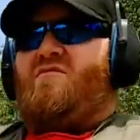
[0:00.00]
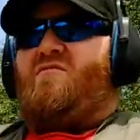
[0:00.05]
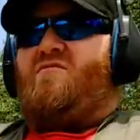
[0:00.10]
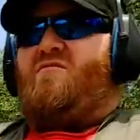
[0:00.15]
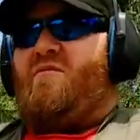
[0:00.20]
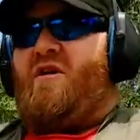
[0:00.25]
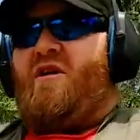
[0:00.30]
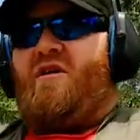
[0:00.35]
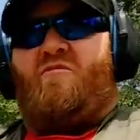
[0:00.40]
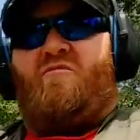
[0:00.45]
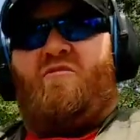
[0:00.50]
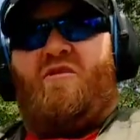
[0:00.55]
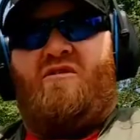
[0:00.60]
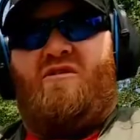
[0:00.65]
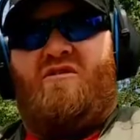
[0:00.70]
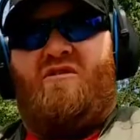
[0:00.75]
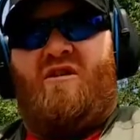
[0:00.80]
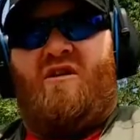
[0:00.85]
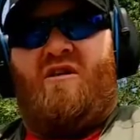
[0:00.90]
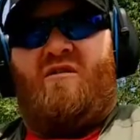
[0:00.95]
American
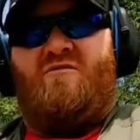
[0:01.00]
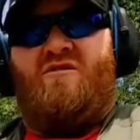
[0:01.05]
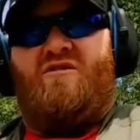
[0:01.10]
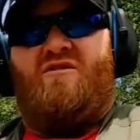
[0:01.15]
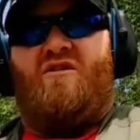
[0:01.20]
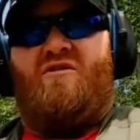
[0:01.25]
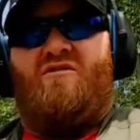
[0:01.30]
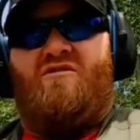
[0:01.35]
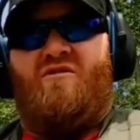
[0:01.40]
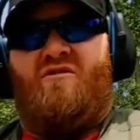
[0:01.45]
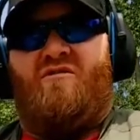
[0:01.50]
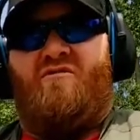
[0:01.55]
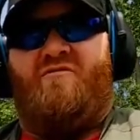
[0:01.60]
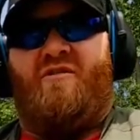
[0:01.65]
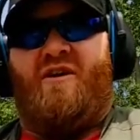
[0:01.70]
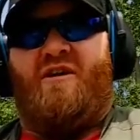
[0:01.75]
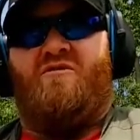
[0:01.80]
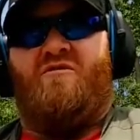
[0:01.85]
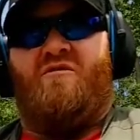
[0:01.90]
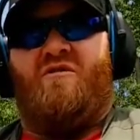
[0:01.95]
Brothers in Arms is also
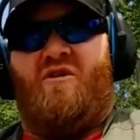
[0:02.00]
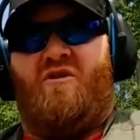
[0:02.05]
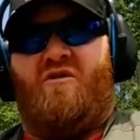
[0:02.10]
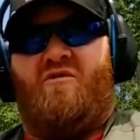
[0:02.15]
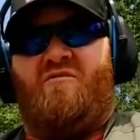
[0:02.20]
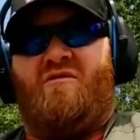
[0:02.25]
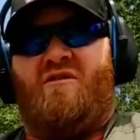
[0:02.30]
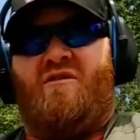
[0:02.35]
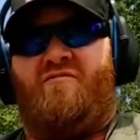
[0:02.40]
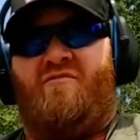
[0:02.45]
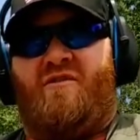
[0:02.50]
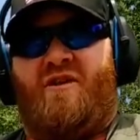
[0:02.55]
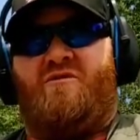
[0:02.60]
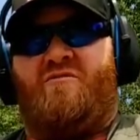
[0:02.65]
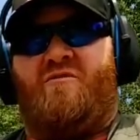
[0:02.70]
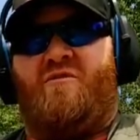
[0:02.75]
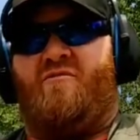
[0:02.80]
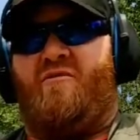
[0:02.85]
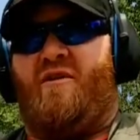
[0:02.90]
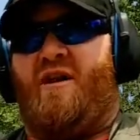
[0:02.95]
veteran-owned and
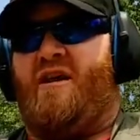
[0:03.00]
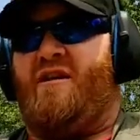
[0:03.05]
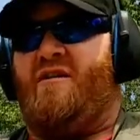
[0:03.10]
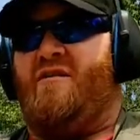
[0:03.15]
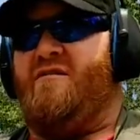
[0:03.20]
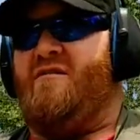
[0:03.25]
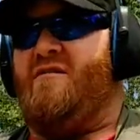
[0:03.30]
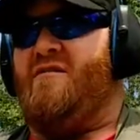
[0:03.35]
veteran-ran,